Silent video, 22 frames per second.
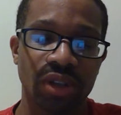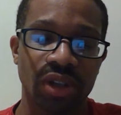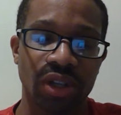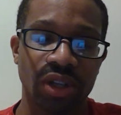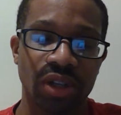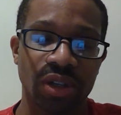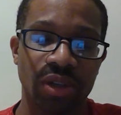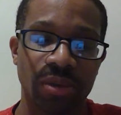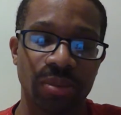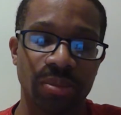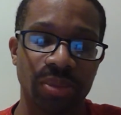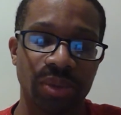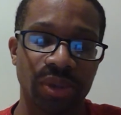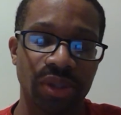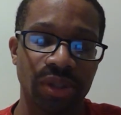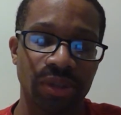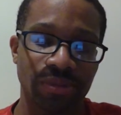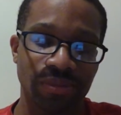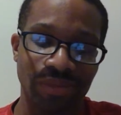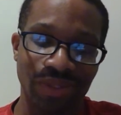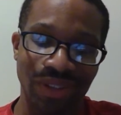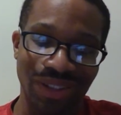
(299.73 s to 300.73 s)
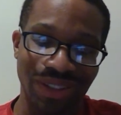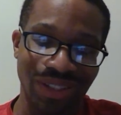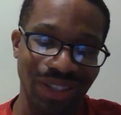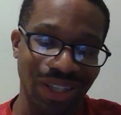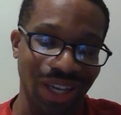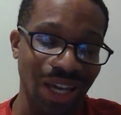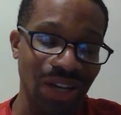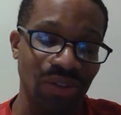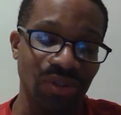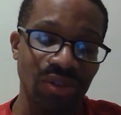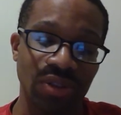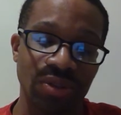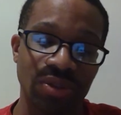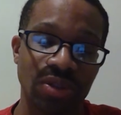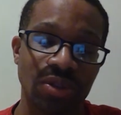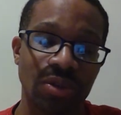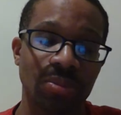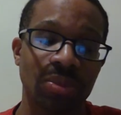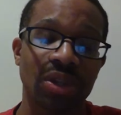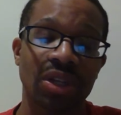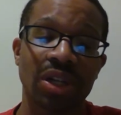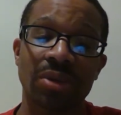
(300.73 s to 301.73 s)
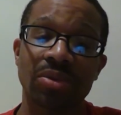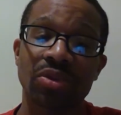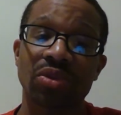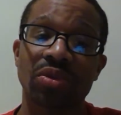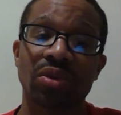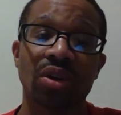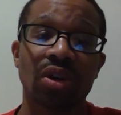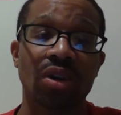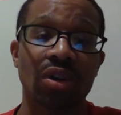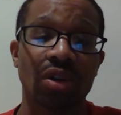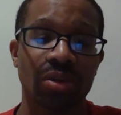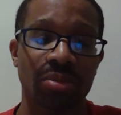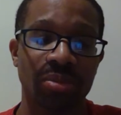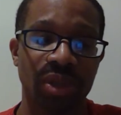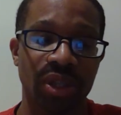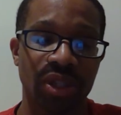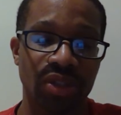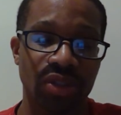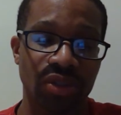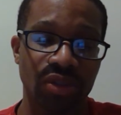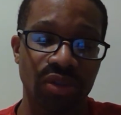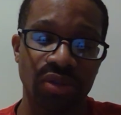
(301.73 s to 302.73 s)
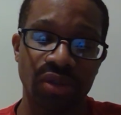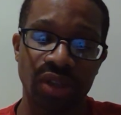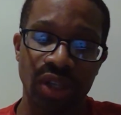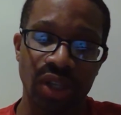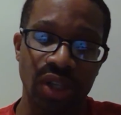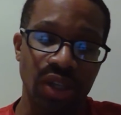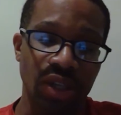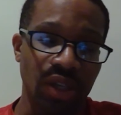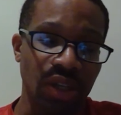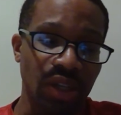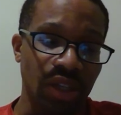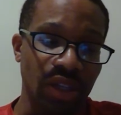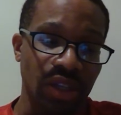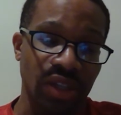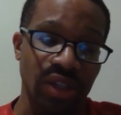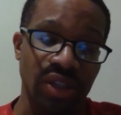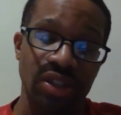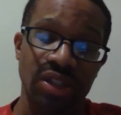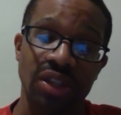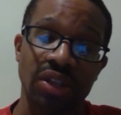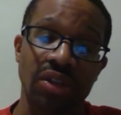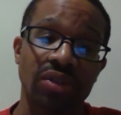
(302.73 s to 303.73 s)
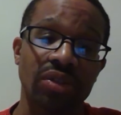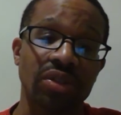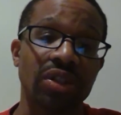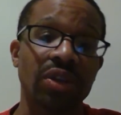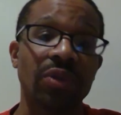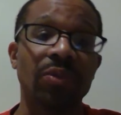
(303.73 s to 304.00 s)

Um, but I don't know. It's gonna be come to a halt, man. So, like I said, only